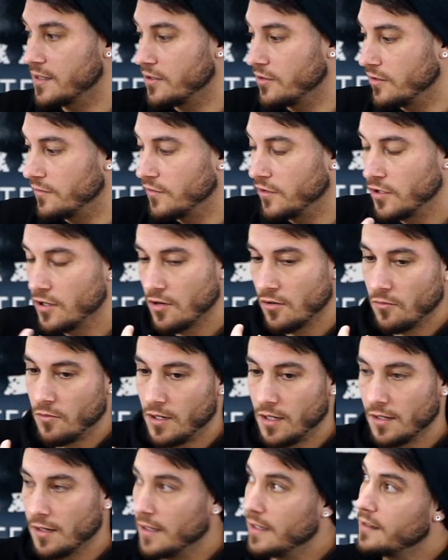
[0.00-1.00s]
So if you don't
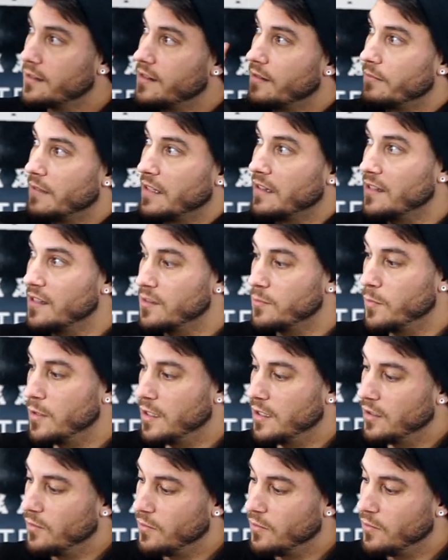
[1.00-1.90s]
want like something this big,